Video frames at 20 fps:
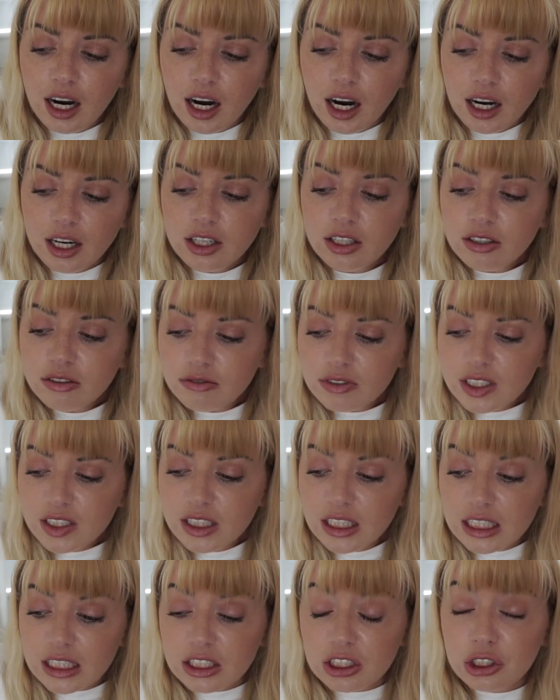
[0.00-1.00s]
I don't
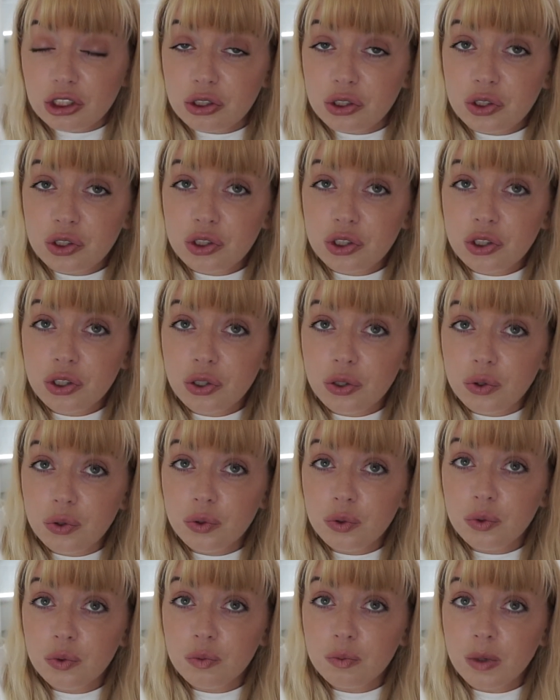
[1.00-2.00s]
read like
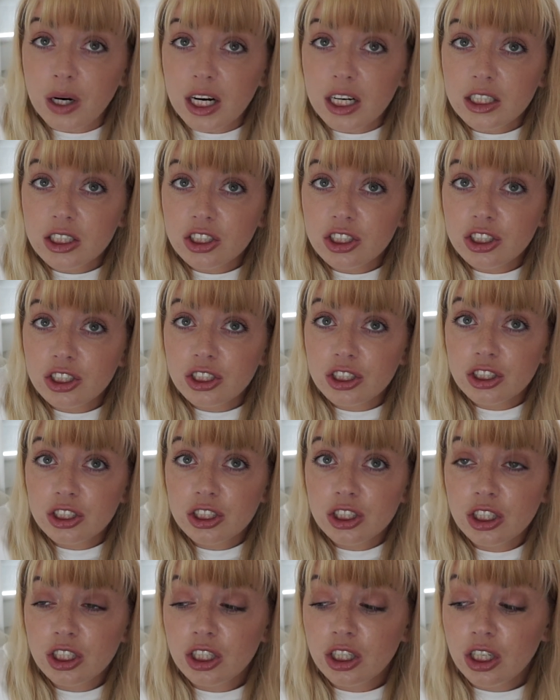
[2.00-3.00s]
too
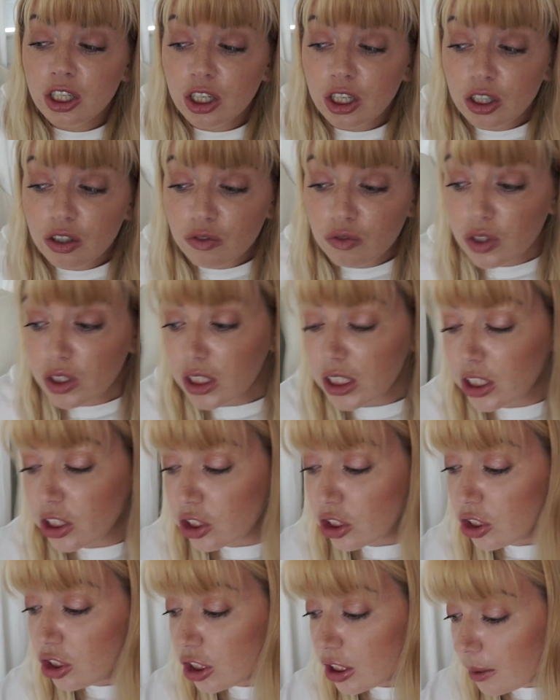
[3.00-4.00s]
much
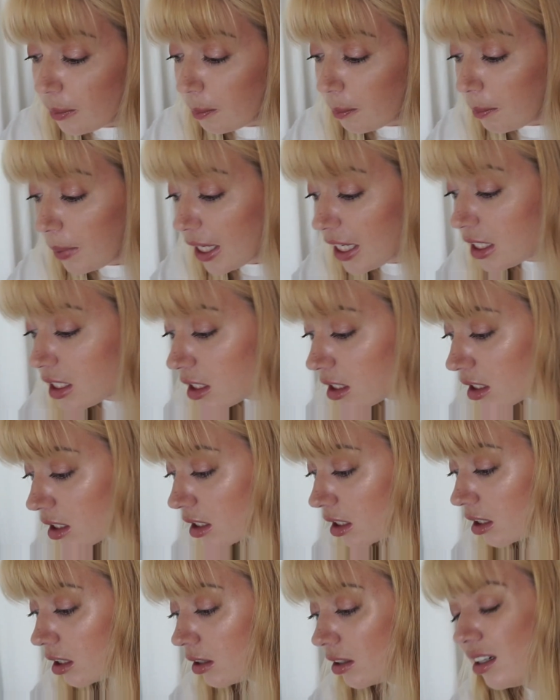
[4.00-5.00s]
relationship
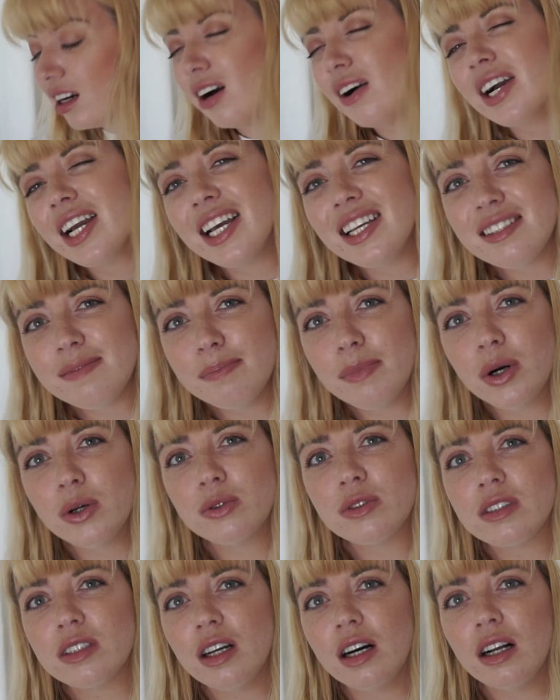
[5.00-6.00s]
based. No, I guess
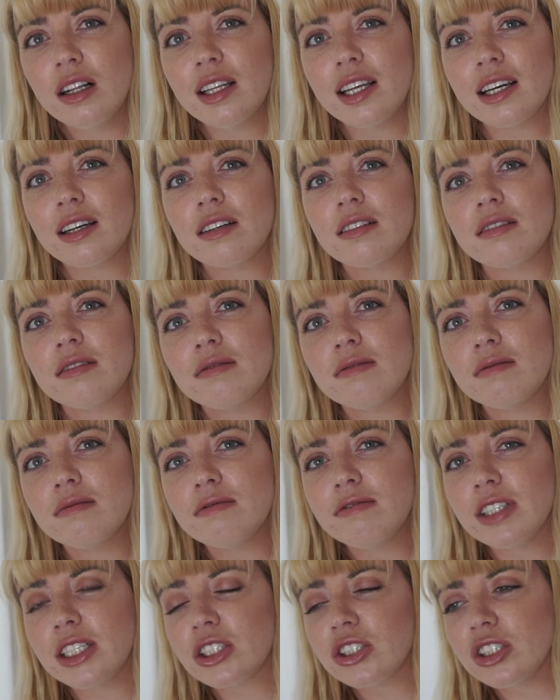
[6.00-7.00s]
most not like
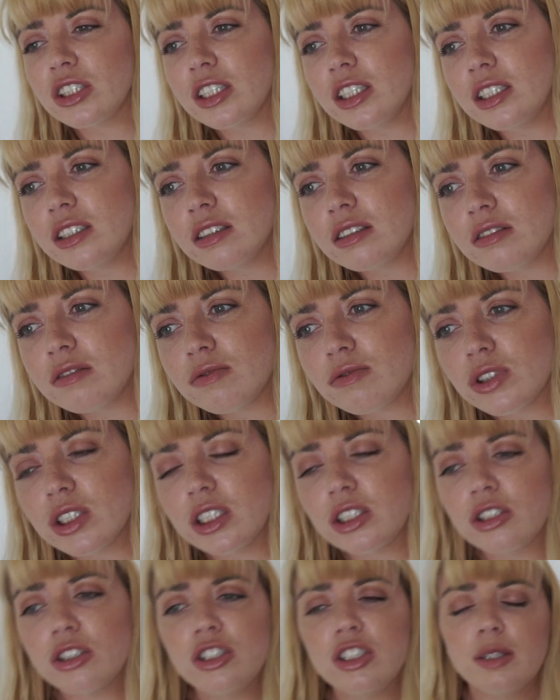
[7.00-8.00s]
fiction is
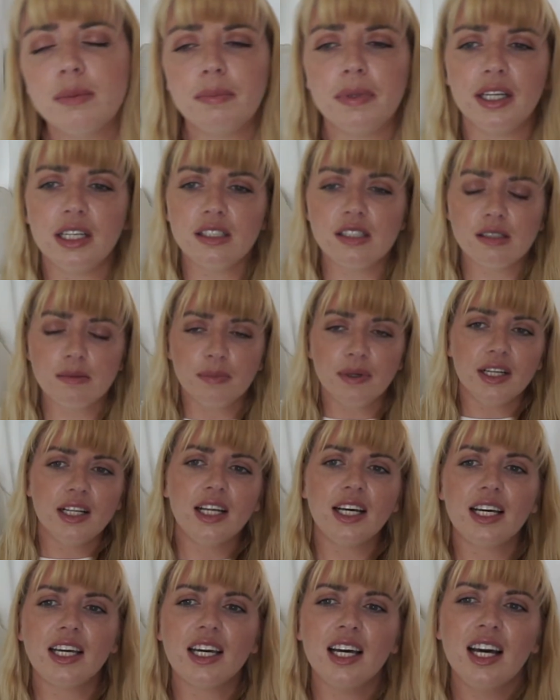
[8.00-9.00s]
relationship based, but
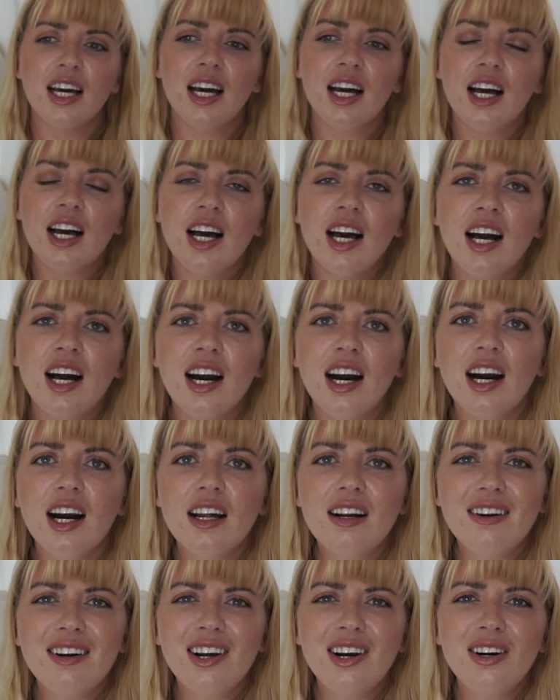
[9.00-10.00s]
like,
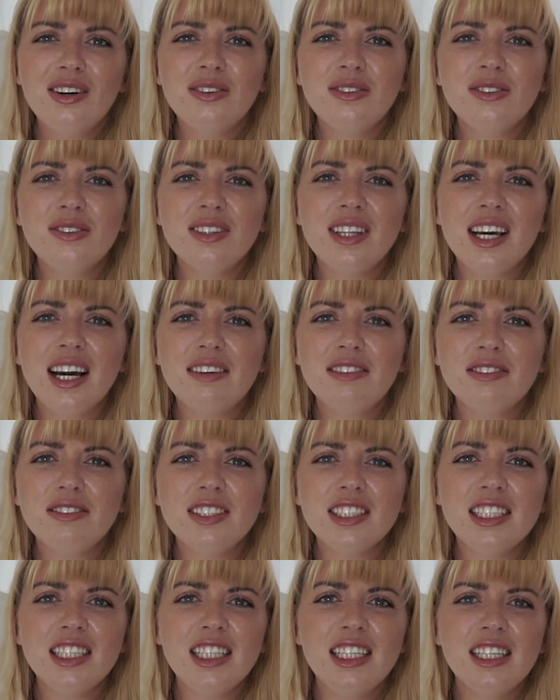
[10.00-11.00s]
I don't know, they haven't
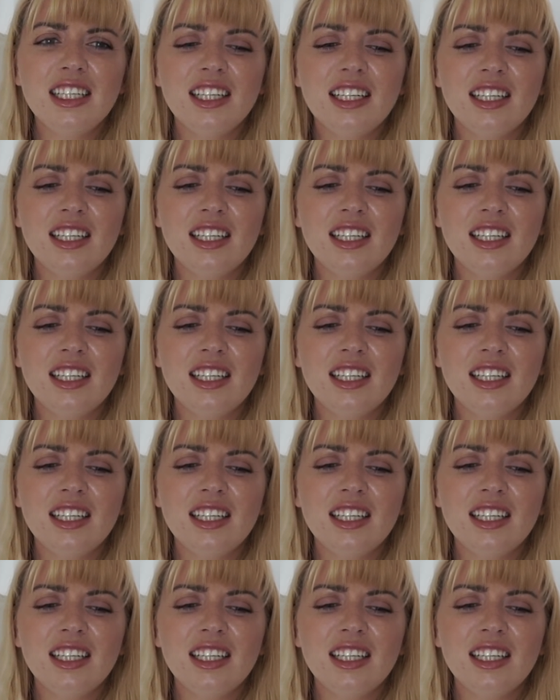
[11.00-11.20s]
really